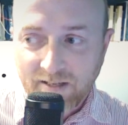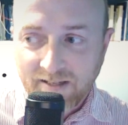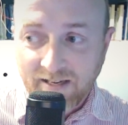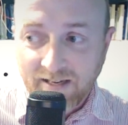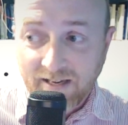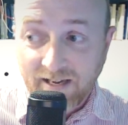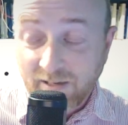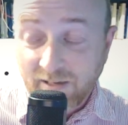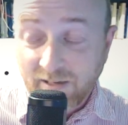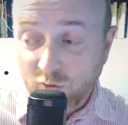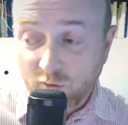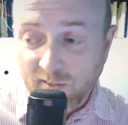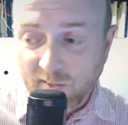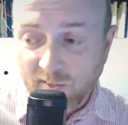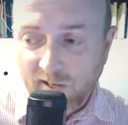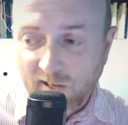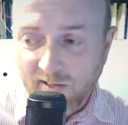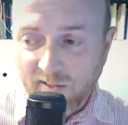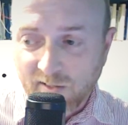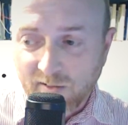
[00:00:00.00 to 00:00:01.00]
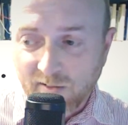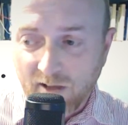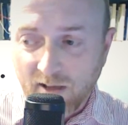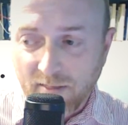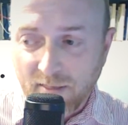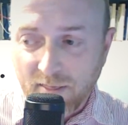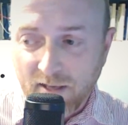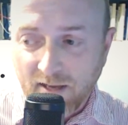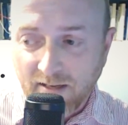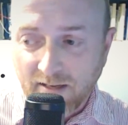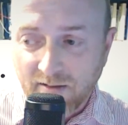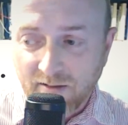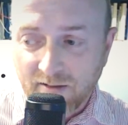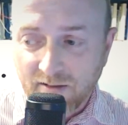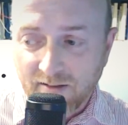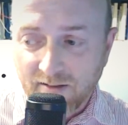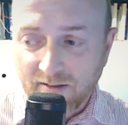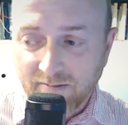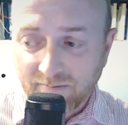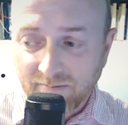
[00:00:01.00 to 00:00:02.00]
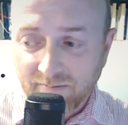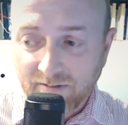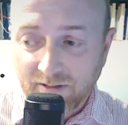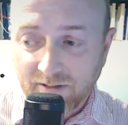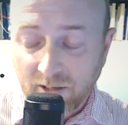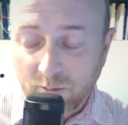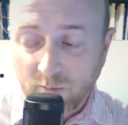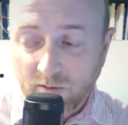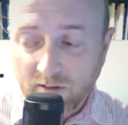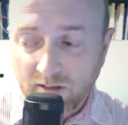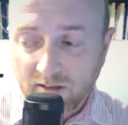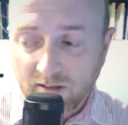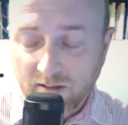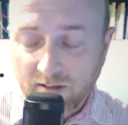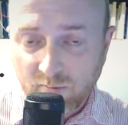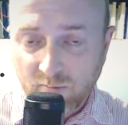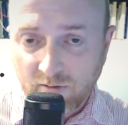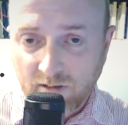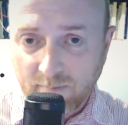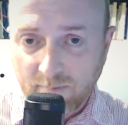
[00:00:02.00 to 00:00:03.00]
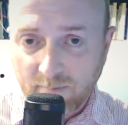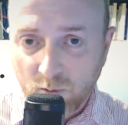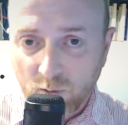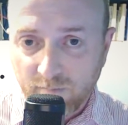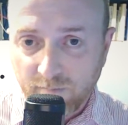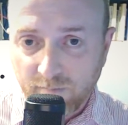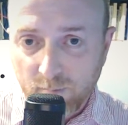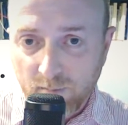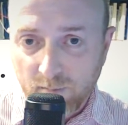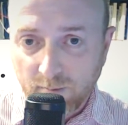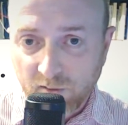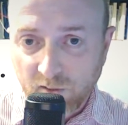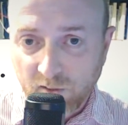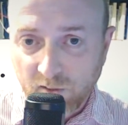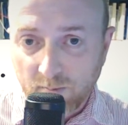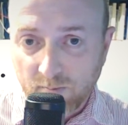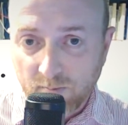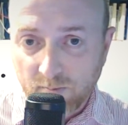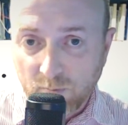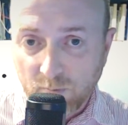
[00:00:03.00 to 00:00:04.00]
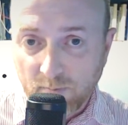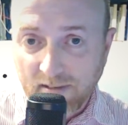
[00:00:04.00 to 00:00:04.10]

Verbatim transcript: interest us and think that, you know, we think it's really important for people to be